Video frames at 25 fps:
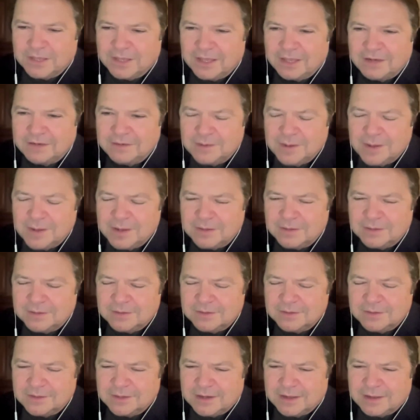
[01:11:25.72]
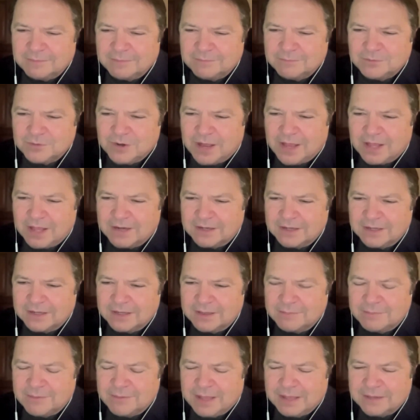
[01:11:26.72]
yeah, and I've tried to
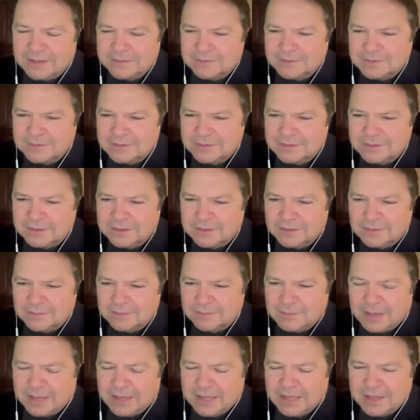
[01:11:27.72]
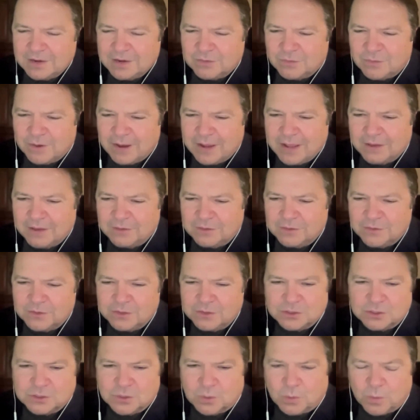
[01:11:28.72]
get my head around
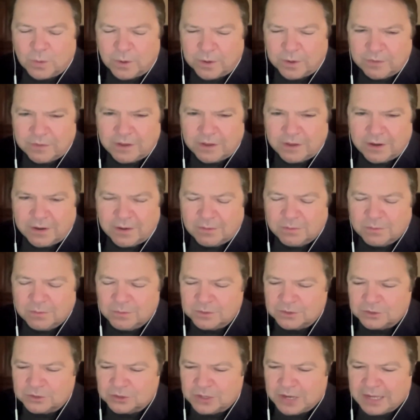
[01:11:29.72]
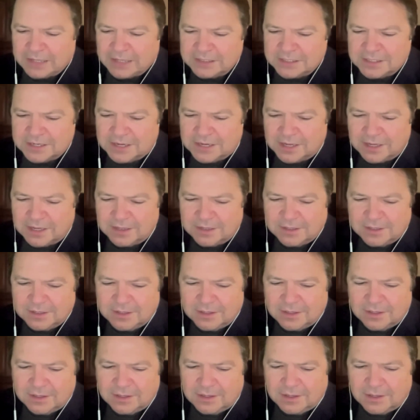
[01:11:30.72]
the story there with Tri-State.
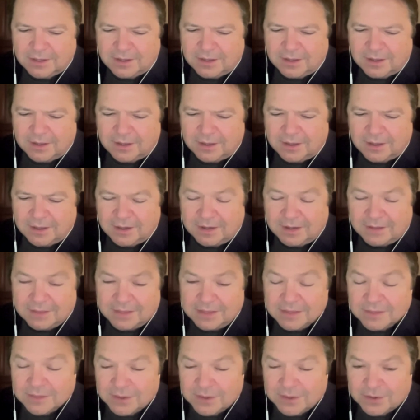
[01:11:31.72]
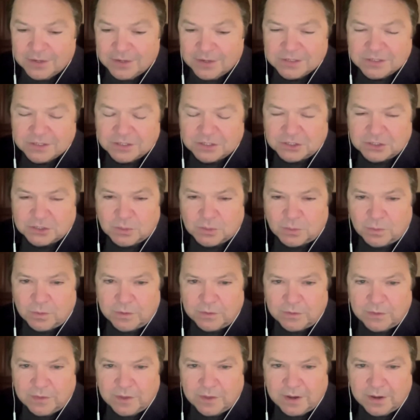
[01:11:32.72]
And I think there is a
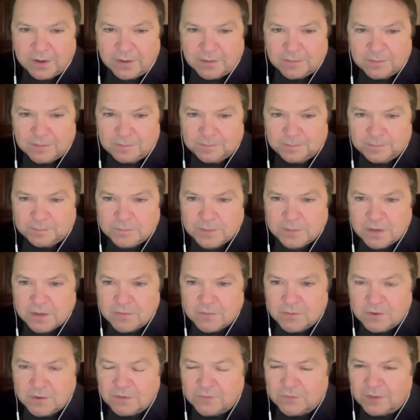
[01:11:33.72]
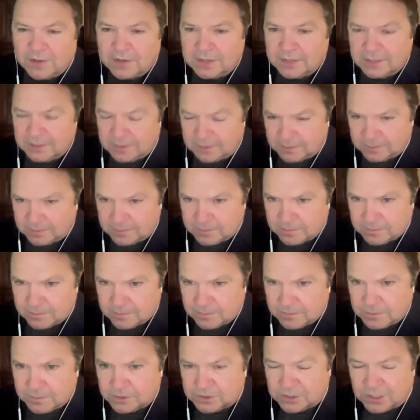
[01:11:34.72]
story there, even if I didn't
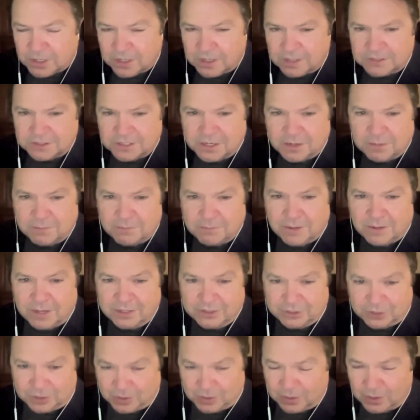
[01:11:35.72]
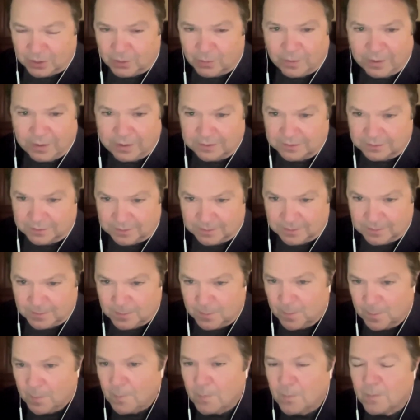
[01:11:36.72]
discuss him much or go into
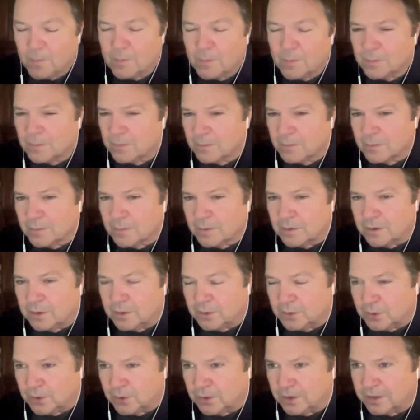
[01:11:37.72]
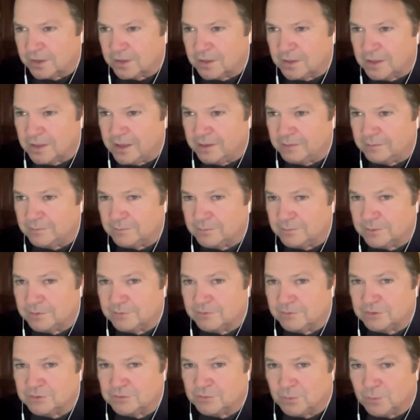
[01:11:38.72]
attorney-client
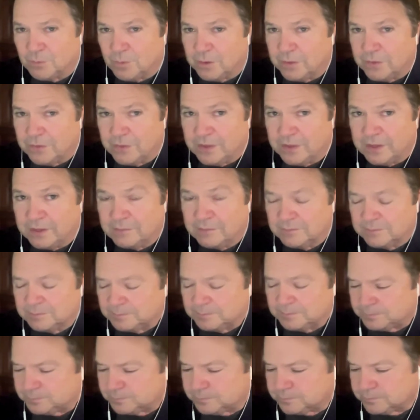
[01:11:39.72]
privilege. For one thing,